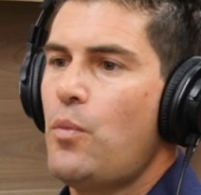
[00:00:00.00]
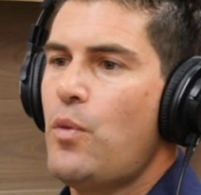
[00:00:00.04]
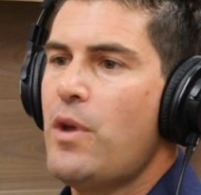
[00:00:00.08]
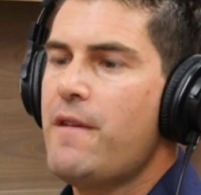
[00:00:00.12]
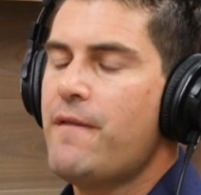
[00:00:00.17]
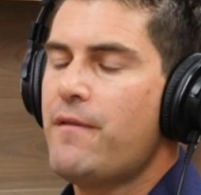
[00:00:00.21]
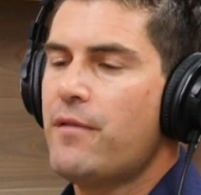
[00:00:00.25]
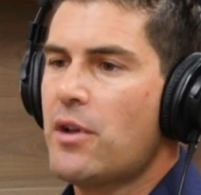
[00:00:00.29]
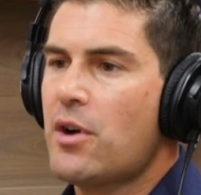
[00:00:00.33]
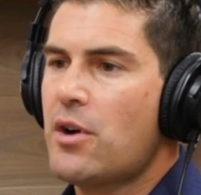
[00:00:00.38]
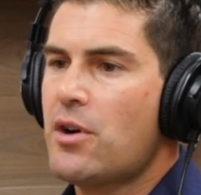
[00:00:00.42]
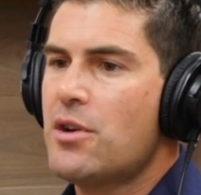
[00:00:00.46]

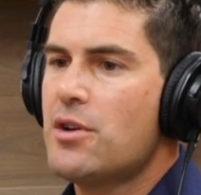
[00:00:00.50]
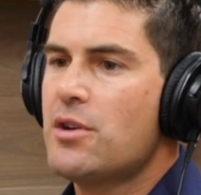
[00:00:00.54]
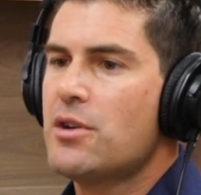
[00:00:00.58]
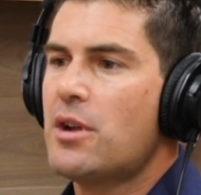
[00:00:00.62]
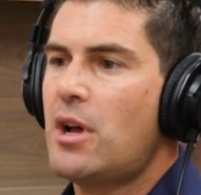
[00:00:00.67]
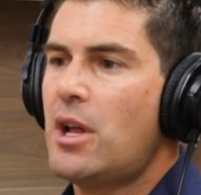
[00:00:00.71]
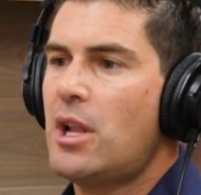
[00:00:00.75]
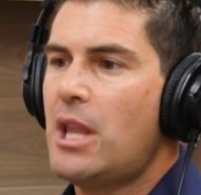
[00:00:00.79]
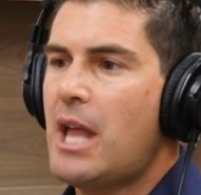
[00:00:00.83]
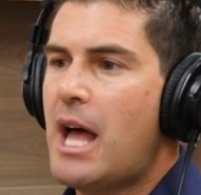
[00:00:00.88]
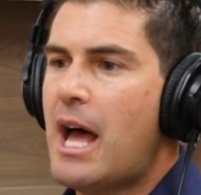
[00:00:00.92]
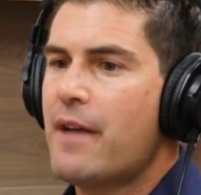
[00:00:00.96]
we've learned
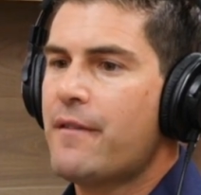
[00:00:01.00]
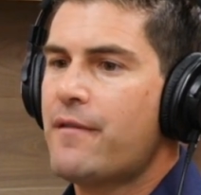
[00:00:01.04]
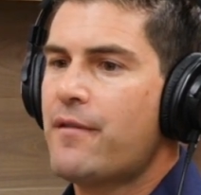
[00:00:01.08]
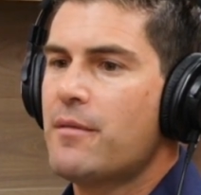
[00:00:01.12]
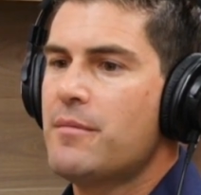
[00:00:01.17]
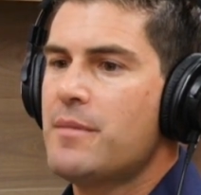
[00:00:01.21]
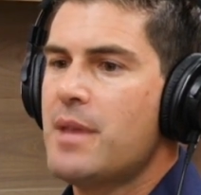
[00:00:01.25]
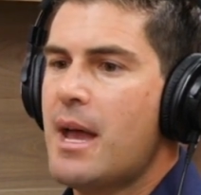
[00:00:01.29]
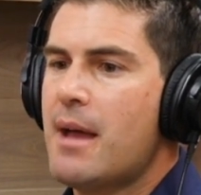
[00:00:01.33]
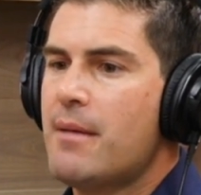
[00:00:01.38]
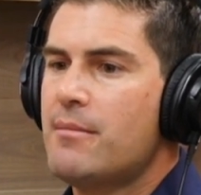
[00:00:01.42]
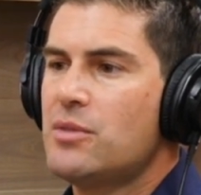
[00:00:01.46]
a lot
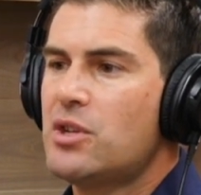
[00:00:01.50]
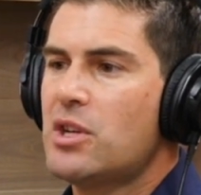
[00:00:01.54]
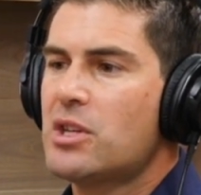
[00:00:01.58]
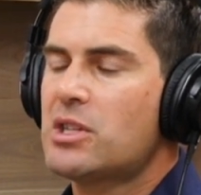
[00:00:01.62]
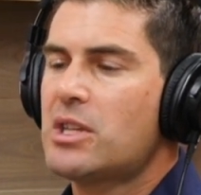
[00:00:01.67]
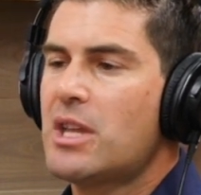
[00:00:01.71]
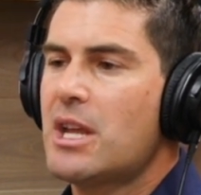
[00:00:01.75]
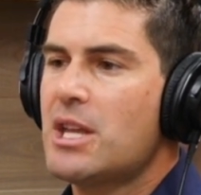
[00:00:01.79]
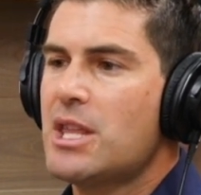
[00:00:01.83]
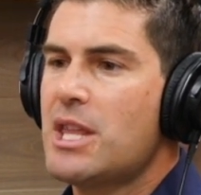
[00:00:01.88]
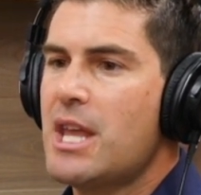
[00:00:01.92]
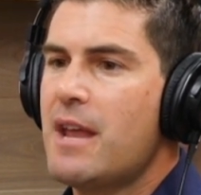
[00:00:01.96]
from them,
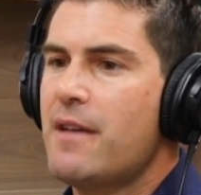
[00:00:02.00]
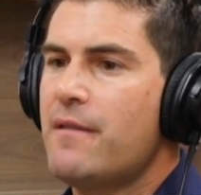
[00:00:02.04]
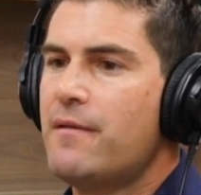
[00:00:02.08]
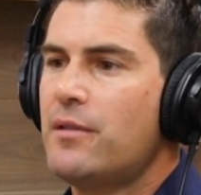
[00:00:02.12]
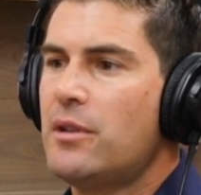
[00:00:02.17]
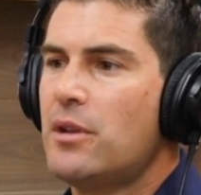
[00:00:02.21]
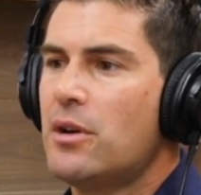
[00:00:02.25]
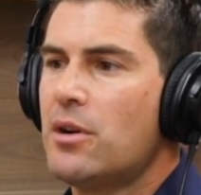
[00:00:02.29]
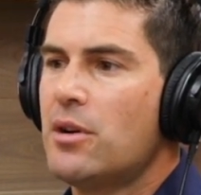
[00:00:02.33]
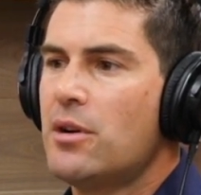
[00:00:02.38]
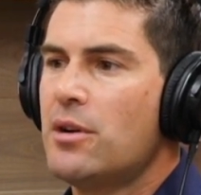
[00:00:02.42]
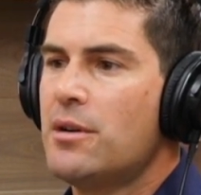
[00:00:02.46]
just like they've
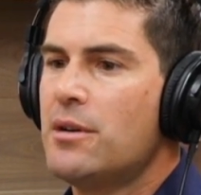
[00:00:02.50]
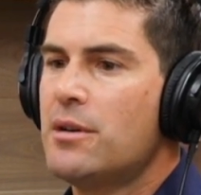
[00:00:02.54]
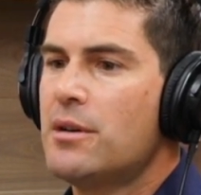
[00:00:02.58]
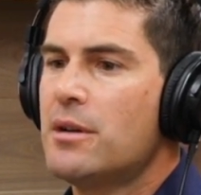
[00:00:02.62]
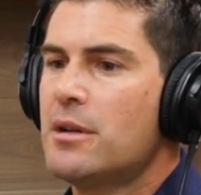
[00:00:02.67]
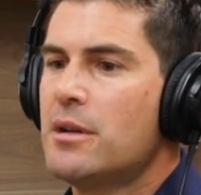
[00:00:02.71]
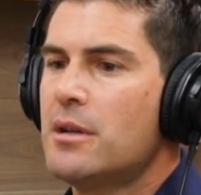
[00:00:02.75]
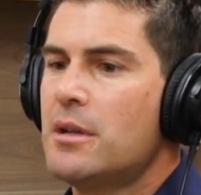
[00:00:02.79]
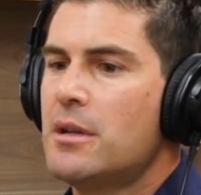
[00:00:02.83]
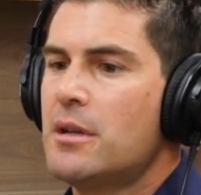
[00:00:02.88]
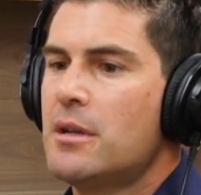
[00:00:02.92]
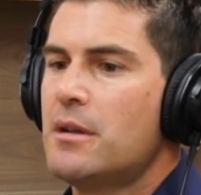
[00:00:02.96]
learned
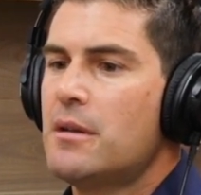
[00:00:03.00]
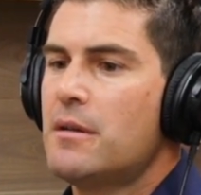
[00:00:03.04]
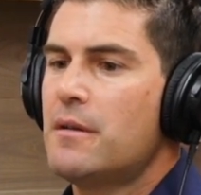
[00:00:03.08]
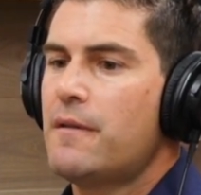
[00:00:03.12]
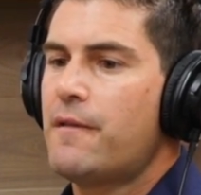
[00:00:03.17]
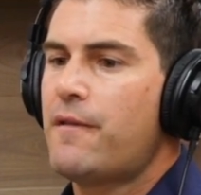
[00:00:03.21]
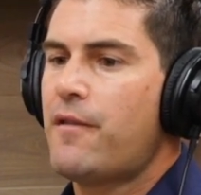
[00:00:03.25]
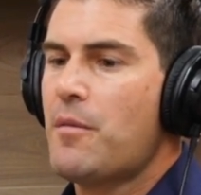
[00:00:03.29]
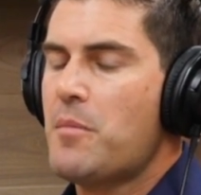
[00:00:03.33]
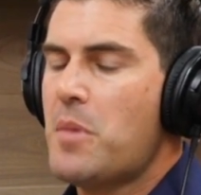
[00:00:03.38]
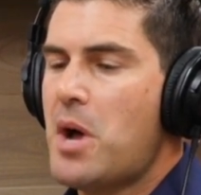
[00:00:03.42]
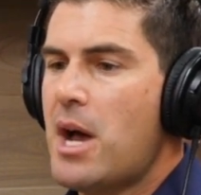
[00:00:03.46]

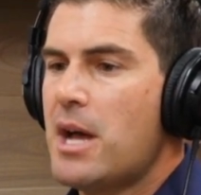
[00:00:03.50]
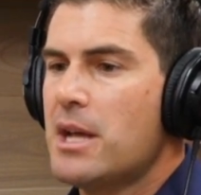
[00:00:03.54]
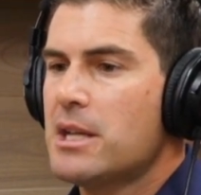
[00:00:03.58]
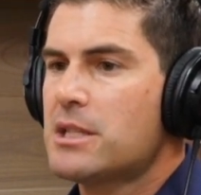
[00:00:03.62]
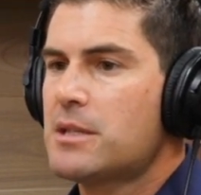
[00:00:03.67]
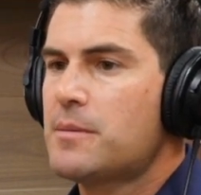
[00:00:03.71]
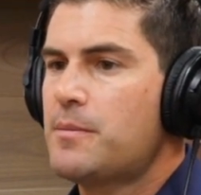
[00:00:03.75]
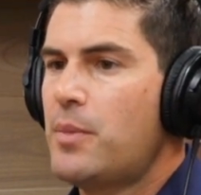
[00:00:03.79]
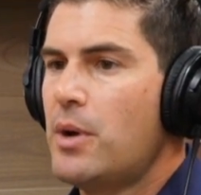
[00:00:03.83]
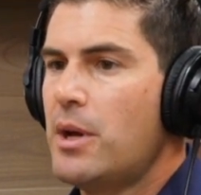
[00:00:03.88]
from us.